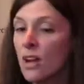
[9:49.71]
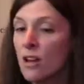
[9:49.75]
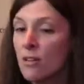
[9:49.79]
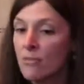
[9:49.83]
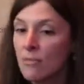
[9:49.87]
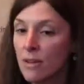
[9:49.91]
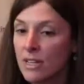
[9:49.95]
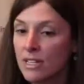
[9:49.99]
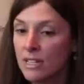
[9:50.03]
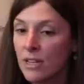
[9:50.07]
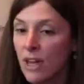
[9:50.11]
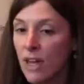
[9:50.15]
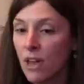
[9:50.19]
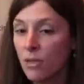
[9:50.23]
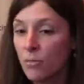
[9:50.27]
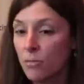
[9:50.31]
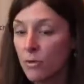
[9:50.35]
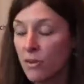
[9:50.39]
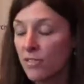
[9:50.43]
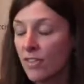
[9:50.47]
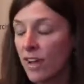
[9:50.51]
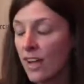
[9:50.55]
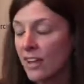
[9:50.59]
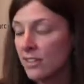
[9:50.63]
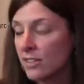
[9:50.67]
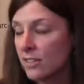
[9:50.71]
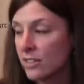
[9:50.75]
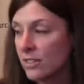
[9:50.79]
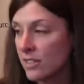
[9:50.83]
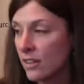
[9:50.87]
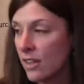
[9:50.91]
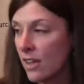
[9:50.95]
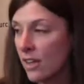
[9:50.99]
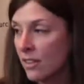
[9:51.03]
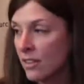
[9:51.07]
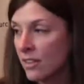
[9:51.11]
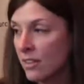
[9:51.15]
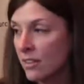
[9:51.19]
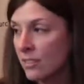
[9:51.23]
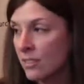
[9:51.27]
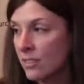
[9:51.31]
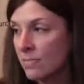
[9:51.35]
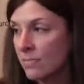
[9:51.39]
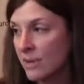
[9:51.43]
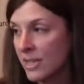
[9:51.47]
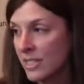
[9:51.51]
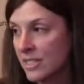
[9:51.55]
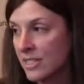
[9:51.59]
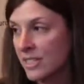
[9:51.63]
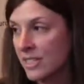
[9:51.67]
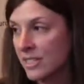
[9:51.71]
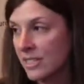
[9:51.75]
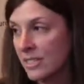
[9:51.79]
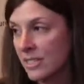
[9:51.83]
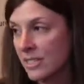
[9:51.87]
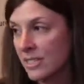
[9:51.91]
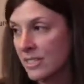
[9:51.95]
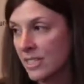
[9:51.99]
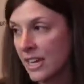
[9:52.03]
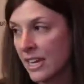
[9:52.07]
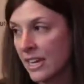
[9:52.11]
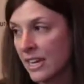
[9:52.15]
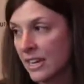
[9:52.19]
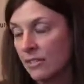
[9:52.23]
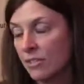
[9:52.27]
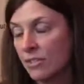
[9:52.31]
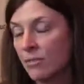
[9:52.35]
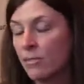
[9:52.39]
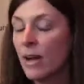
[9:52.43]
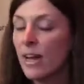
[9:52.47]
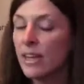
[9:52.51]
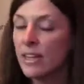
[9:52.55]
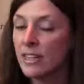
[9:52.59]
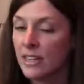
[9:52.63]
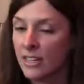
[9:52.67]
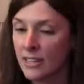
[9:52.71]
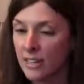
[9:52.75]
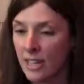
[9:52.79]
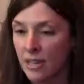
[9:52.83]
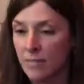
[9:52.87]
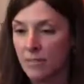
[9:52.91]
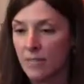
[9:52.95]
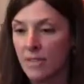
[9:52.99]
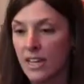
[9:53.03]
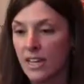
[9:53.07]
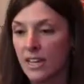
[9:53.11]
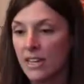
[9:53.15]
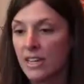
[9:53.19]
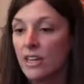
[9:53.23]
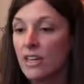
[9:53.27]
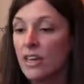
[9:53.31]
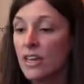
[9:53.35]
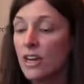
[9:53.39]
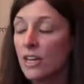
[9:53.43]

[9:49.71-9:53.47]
mental health providers and others, basically reminding them that